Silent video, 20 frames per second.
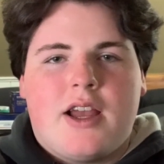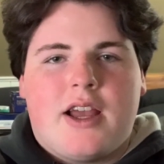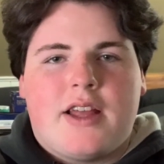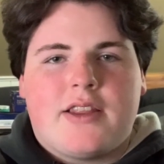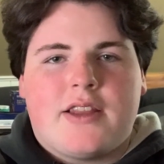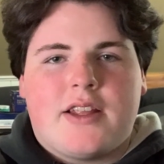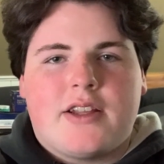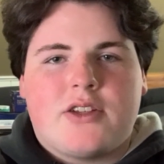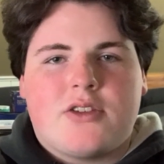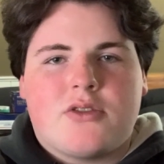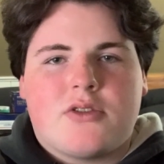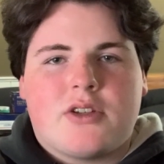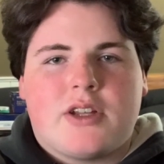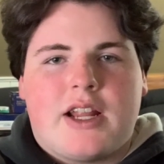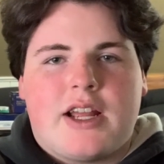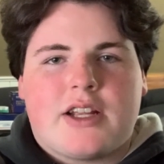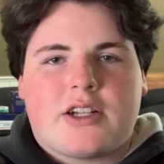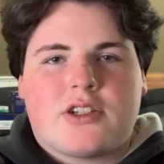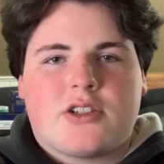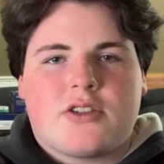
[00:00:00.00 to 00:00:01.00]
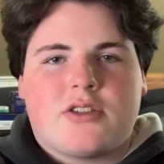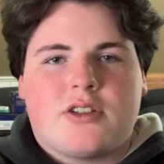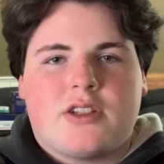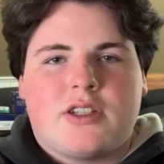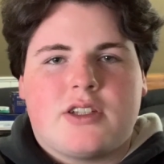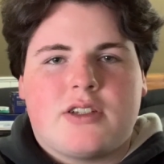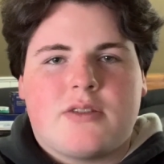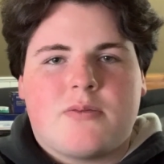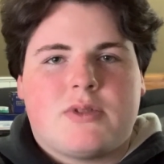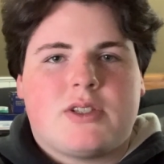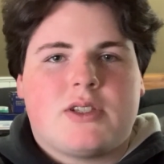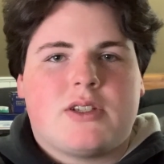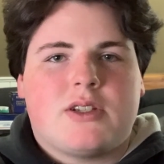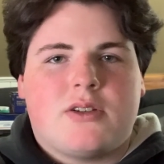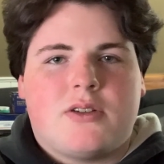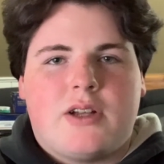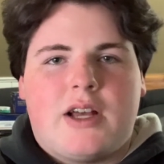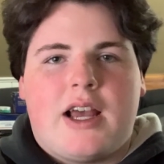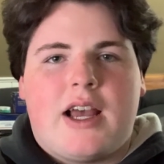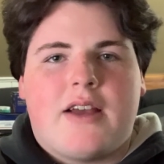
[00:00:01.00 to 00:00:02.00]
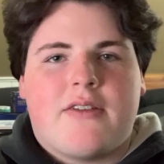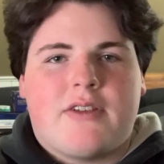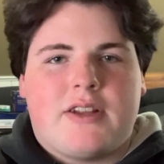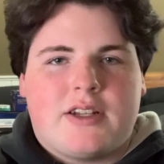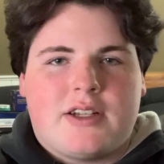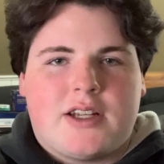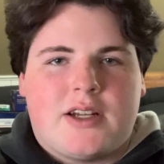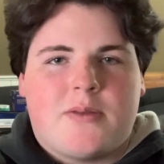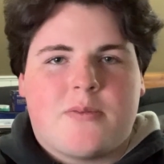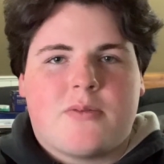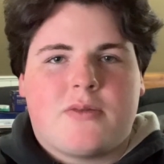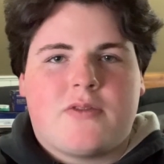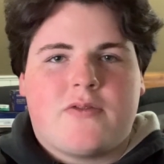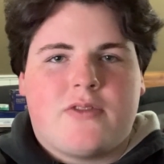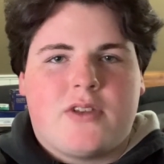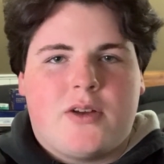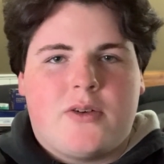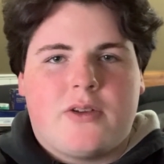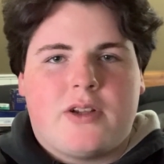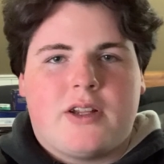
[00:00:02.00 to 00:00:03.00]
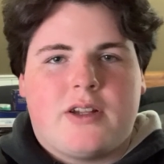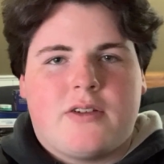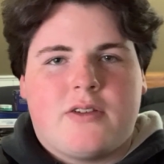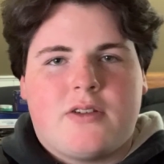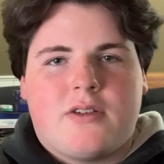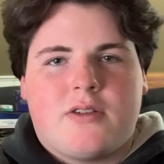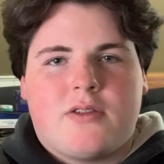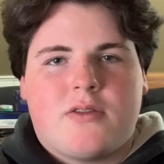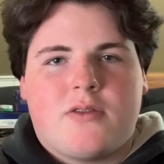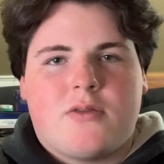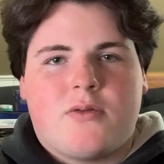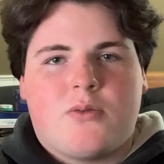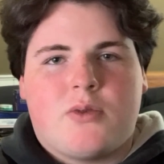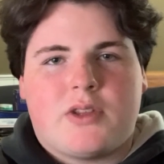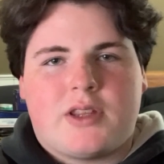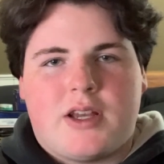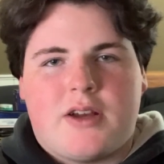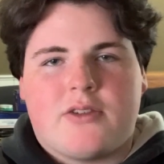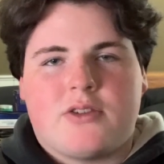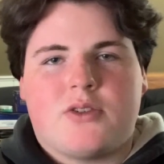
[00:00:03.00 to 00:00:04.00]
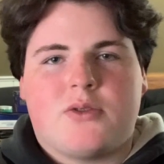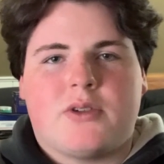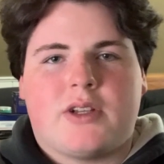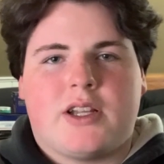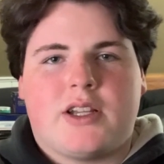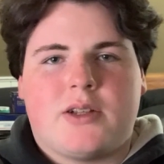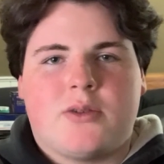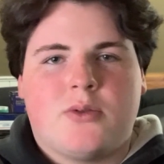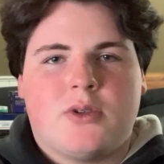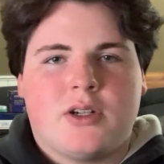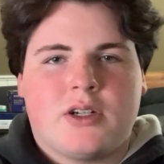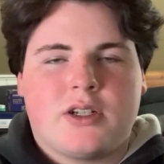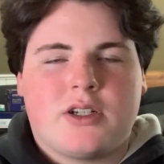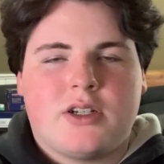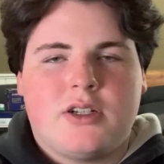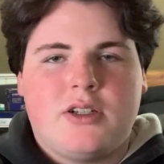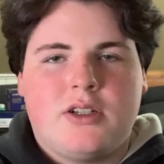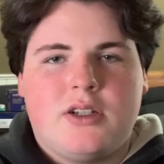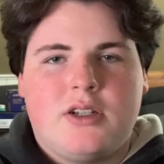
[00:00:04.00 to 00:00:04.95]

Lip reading: and then you could actually still have income flowing in without doing any work.